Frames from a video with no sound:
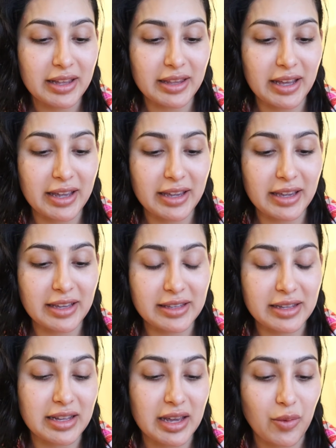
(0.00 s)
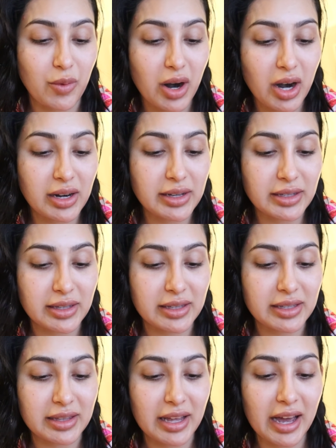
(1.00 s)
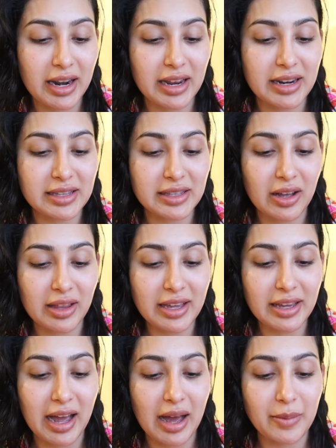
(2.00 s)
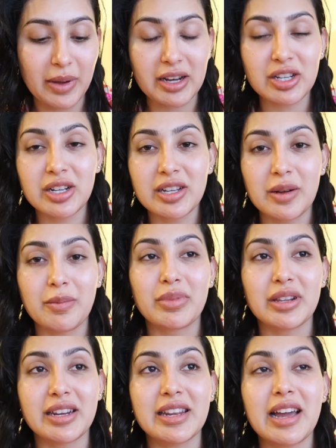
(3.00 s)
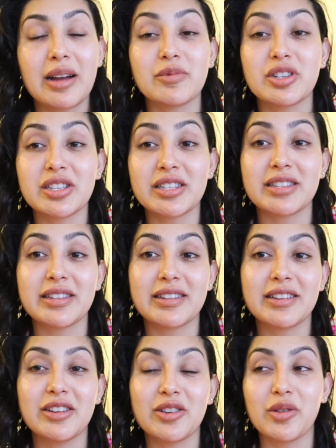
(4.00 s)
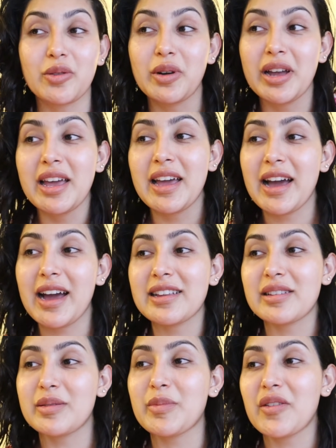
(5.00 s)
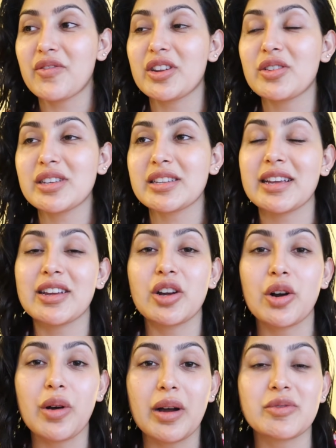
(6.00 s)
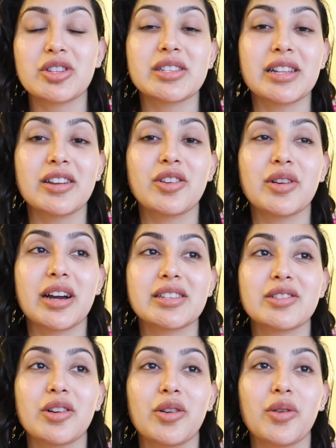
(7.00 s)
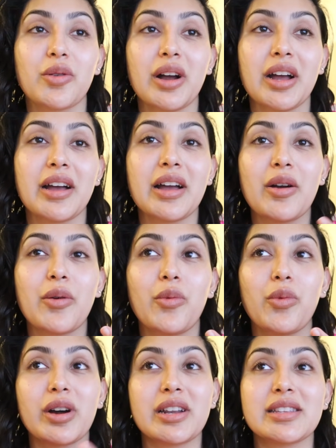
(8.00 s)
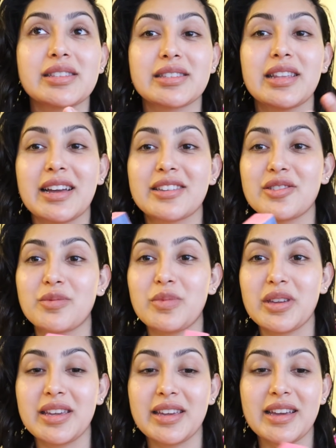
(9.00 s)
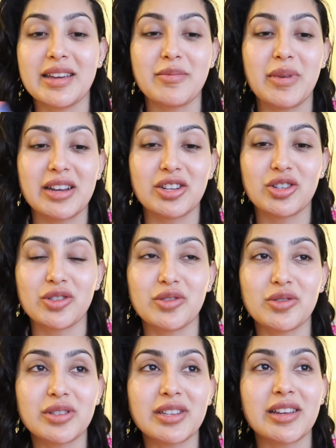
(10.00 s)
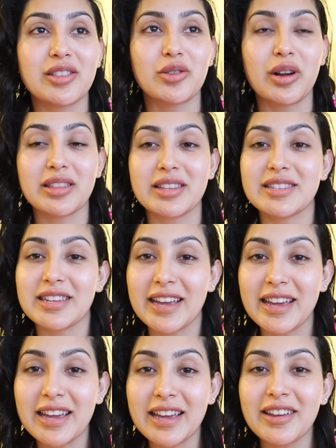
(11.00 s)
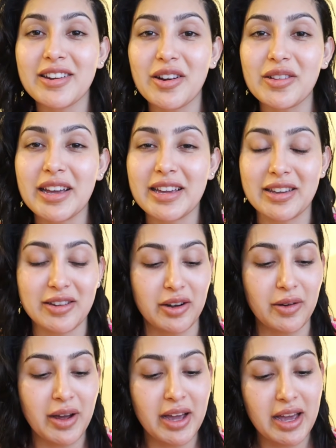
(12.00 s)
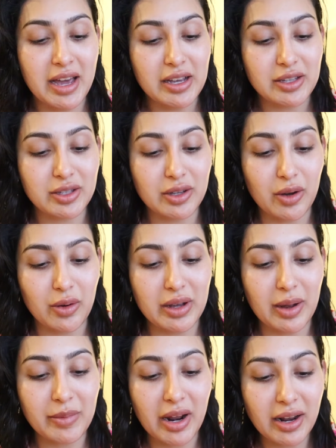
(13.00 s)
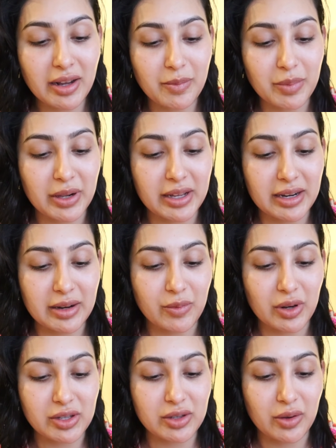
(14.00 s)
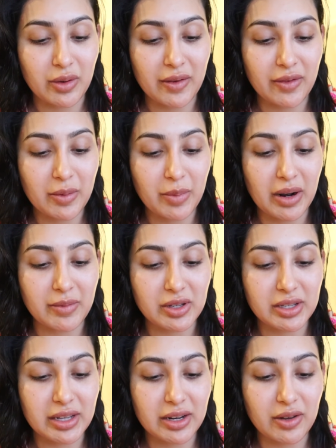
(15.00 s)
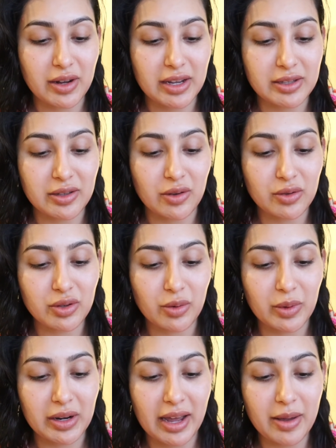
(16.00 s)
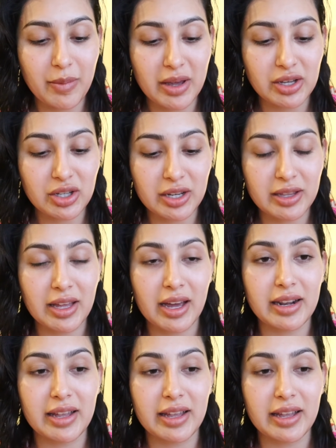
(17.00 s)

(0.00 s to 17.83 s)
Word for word: Like, it's gonna get worse and this and that. And it's not like I'm actually complaining, I'm just you know and in my videos as i go i'm just letting you guys know what it's like to be in my shoes throughout the day you know like you know so i'm not complaining whatsoever but i'm just letting you guys know so when i mentioned that